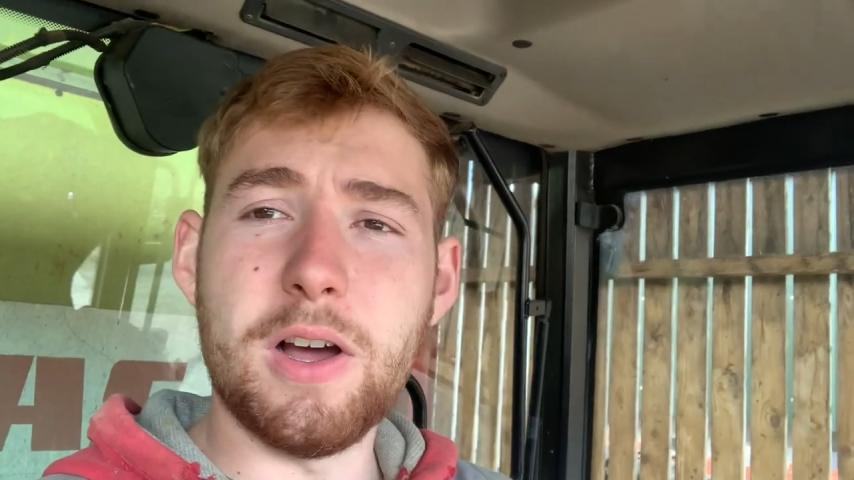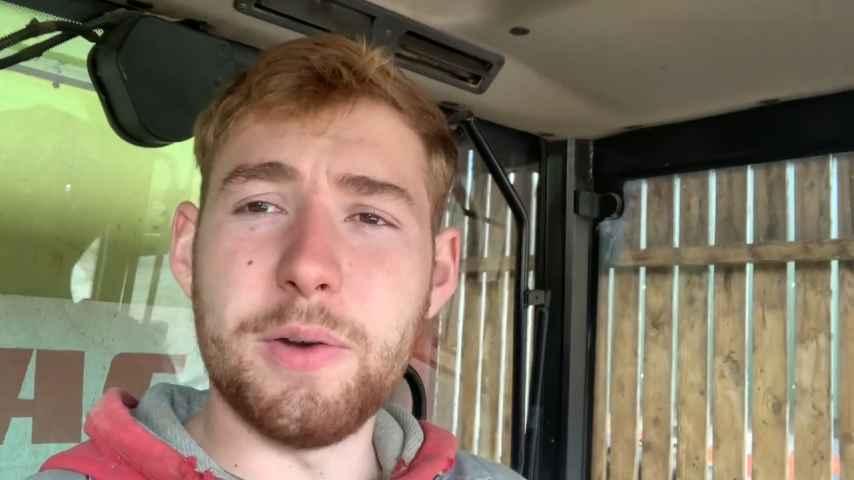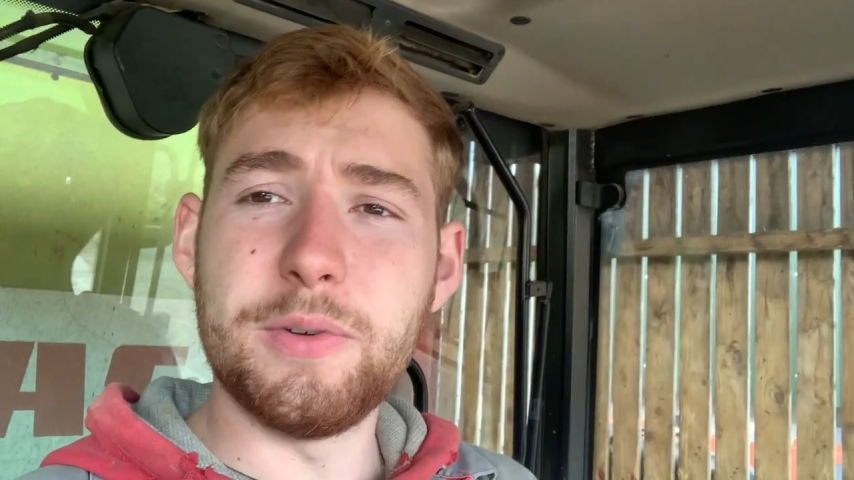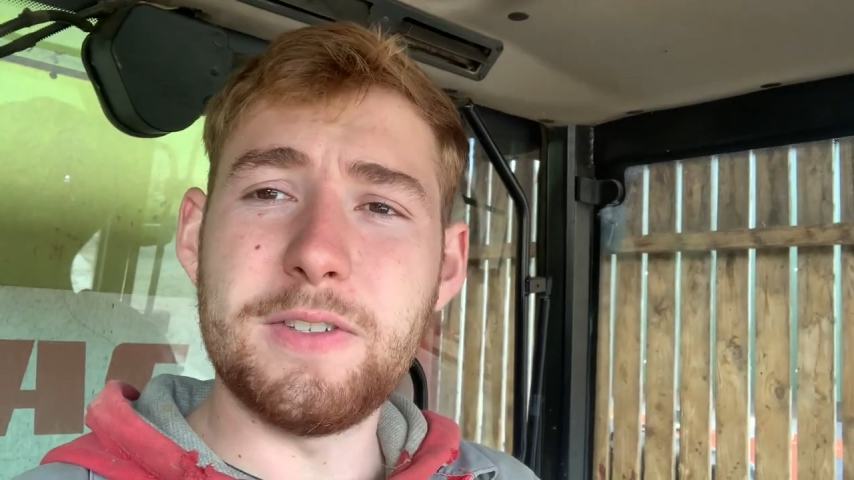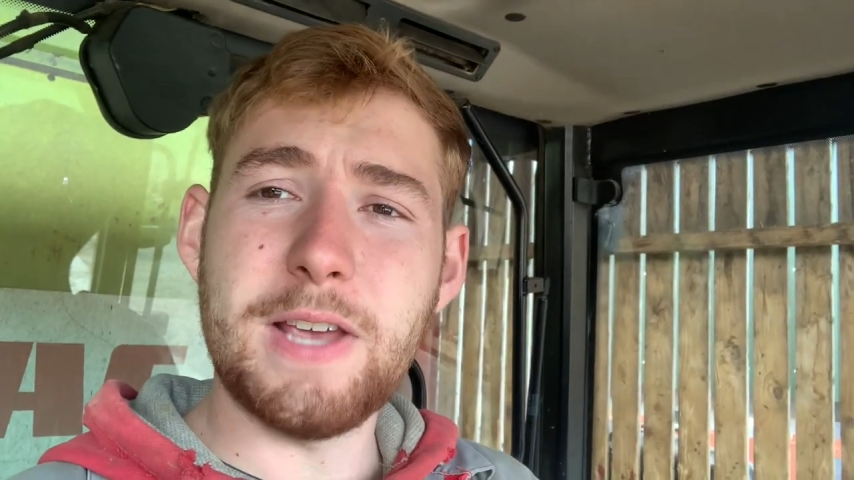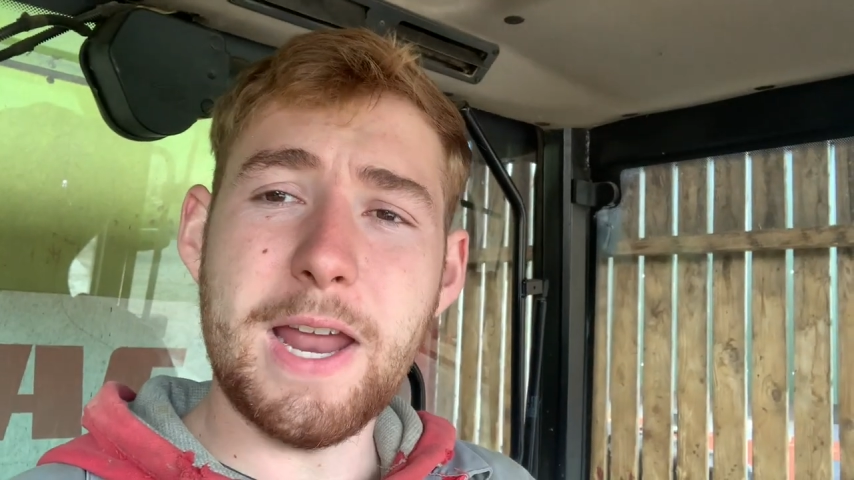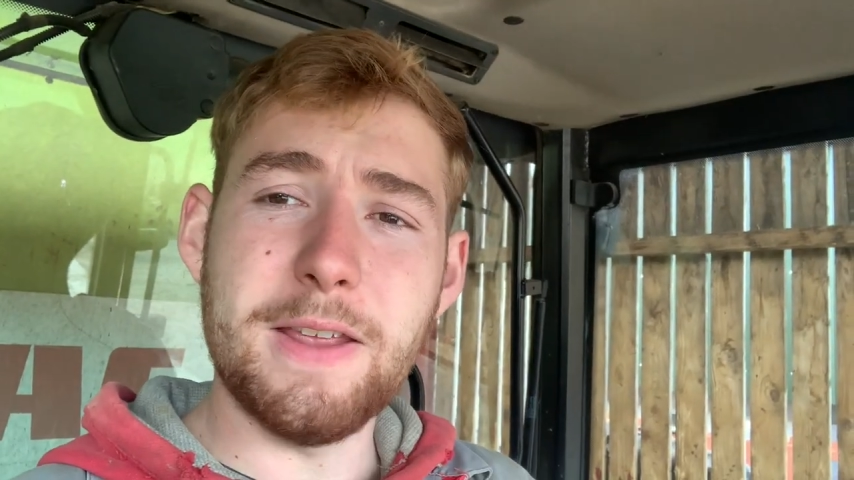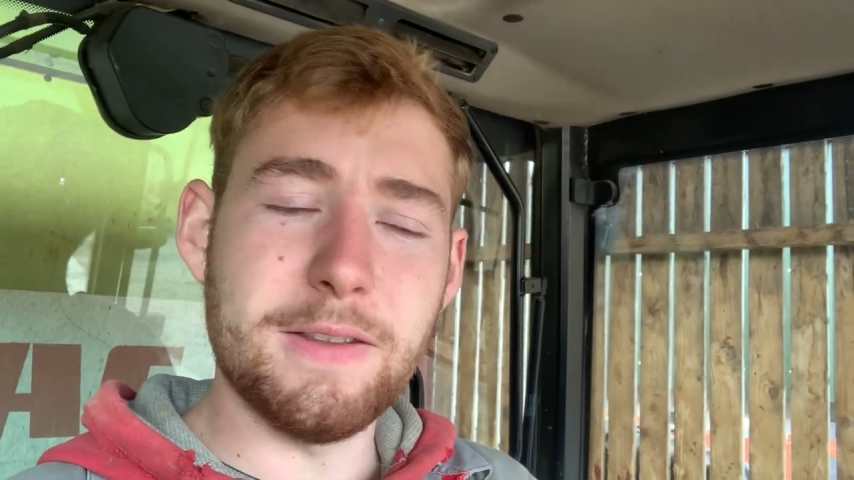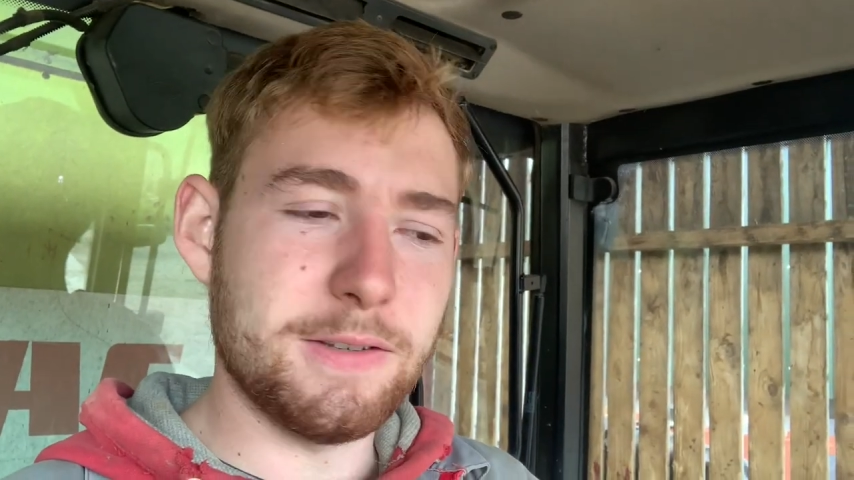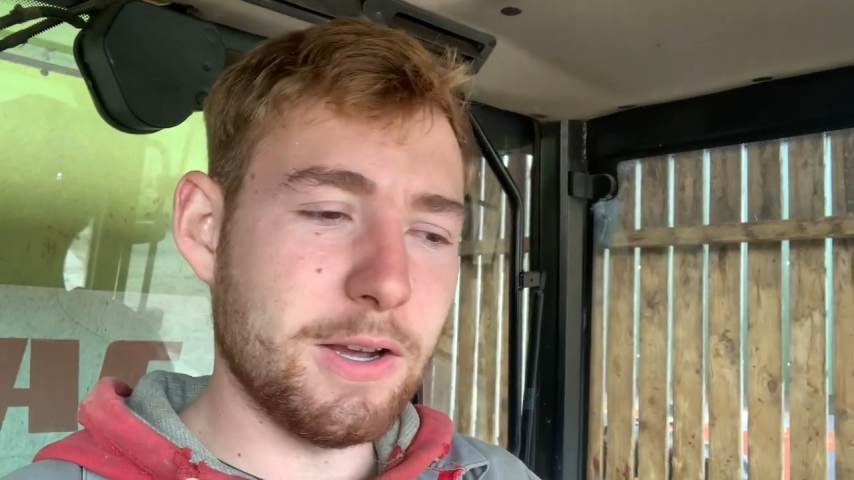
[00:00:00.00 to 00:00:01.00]
I was 10
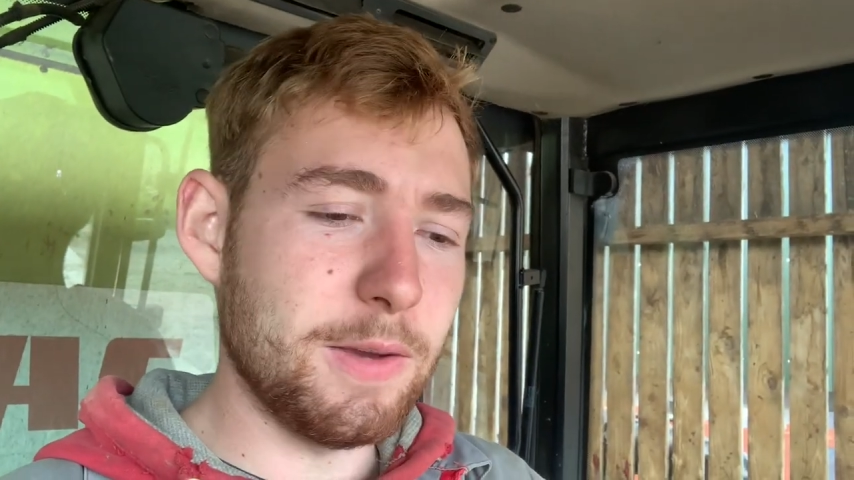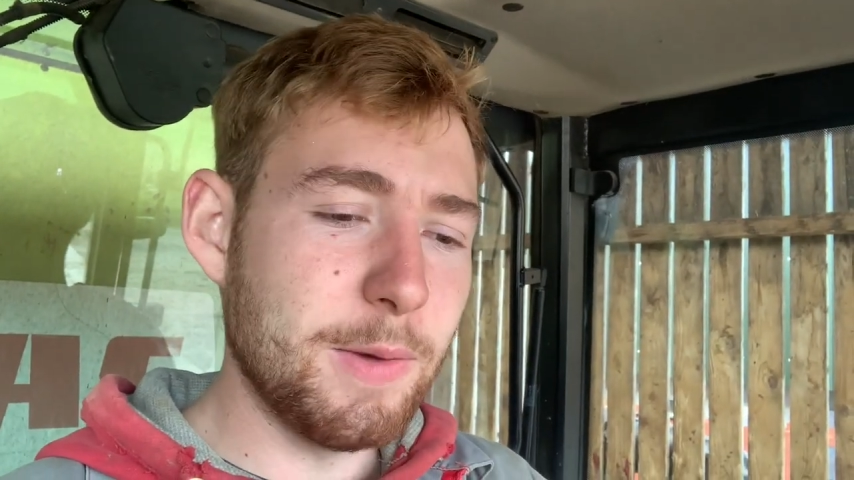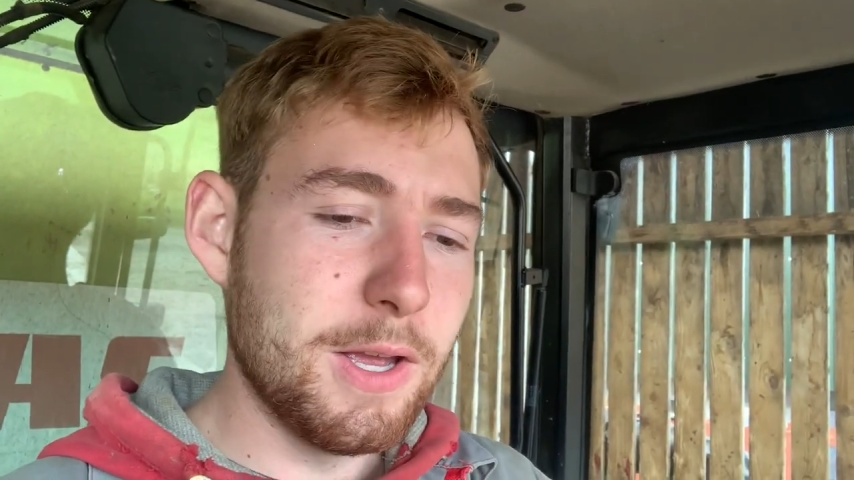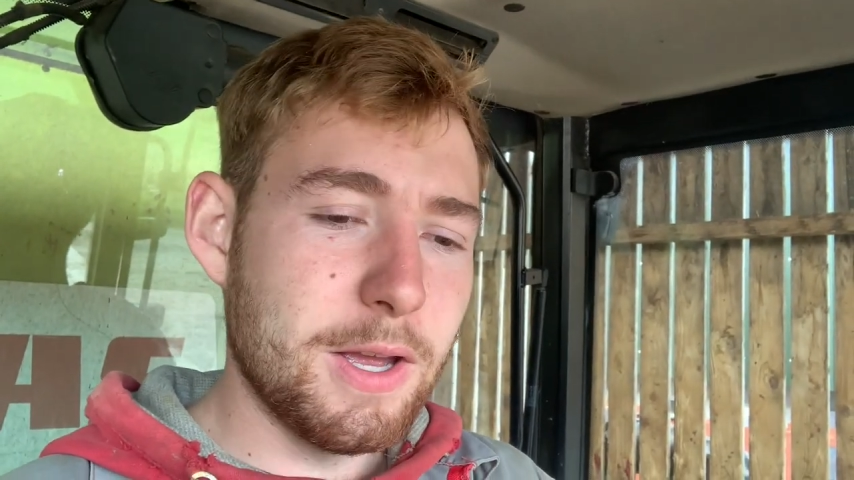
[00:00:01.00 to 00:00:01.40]
at the time,